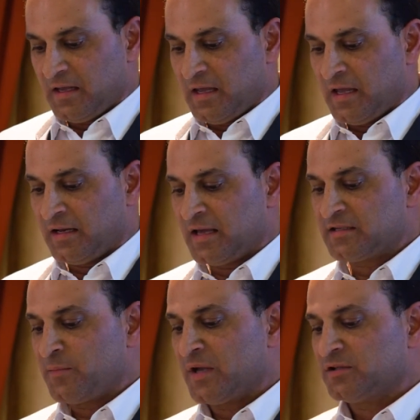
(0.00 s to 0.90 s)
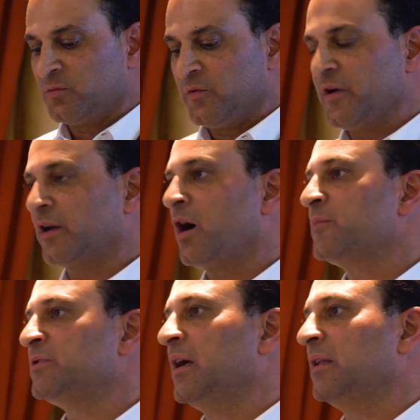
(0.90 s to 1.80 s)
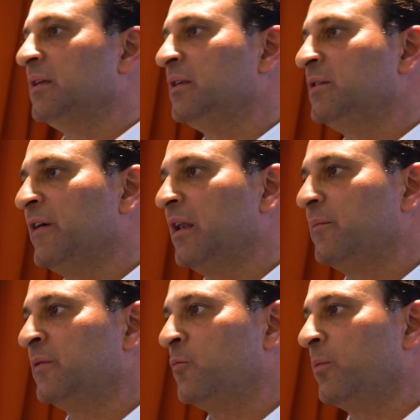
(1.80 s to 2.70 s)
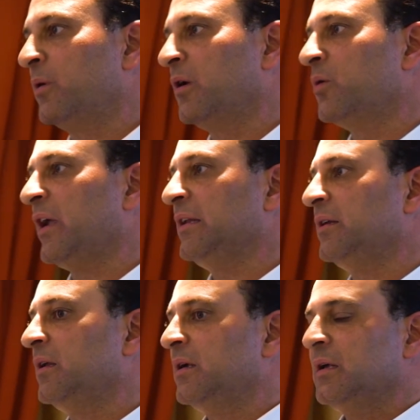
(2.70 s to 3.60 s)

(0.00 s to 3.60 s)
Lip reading: And as I mentioned, we've got optionality in development where we're located.